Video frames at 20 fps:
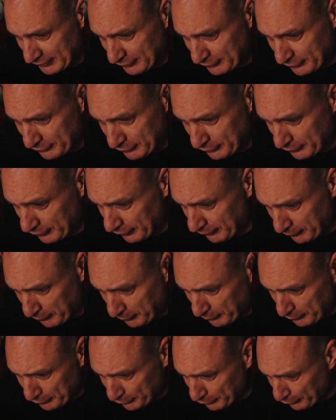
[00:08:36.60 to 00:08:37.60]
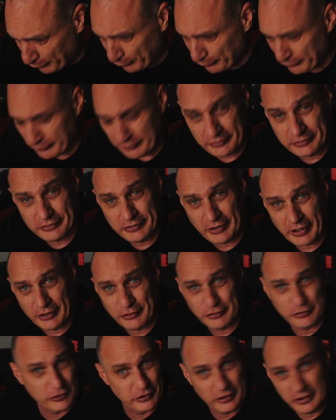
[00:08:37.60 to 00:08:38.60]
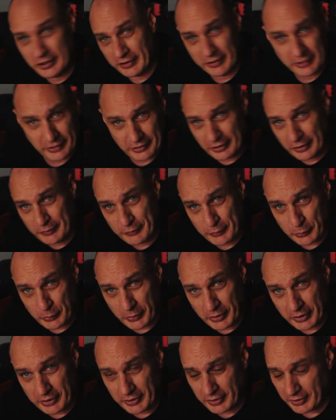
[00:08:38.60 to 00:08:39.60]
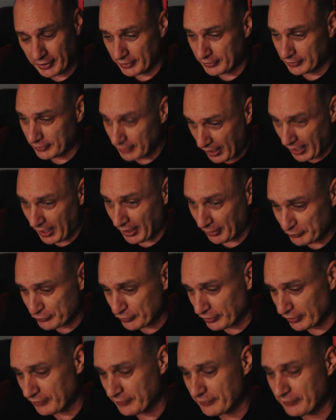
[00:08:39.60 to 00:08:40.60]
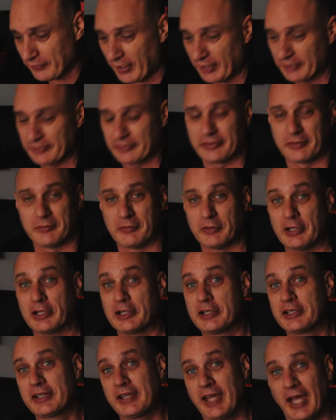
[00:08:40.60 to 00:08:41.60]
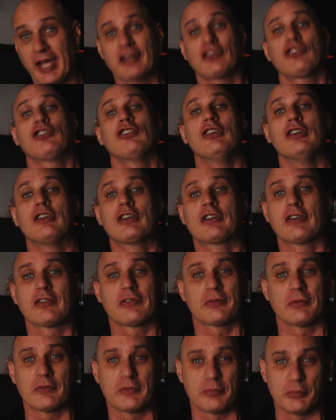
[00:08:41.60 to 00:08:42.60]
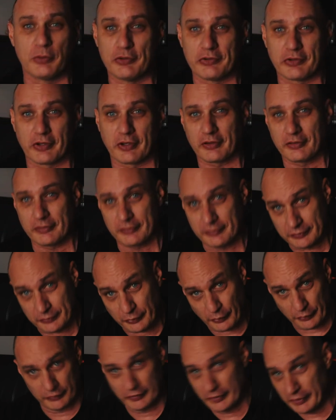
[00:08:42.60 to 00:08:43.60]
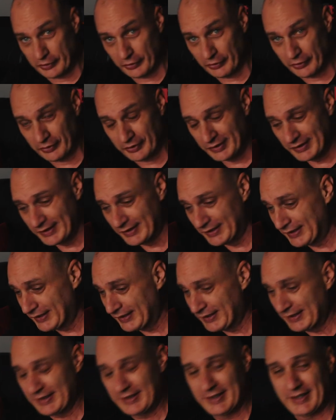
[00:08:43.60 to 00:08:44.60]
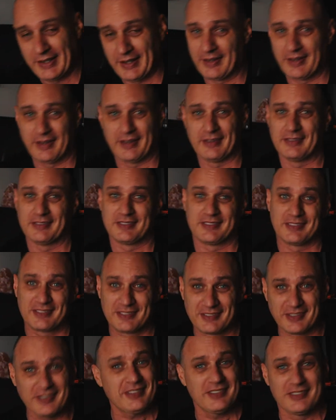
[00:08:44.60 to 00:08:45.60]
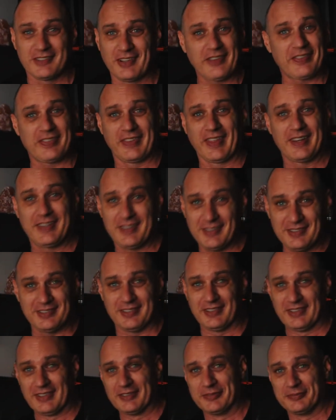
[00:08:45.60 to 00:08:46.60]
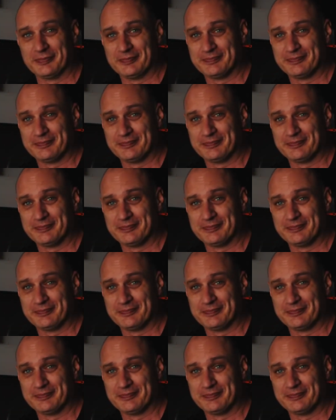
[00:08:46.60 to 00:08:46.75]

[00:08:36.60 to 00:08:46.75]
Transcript: you, everywhere you go these days, you're hearing it everywhere. And now I'm trying to find some really catchy Christmas music for the video, and it's just not that easy.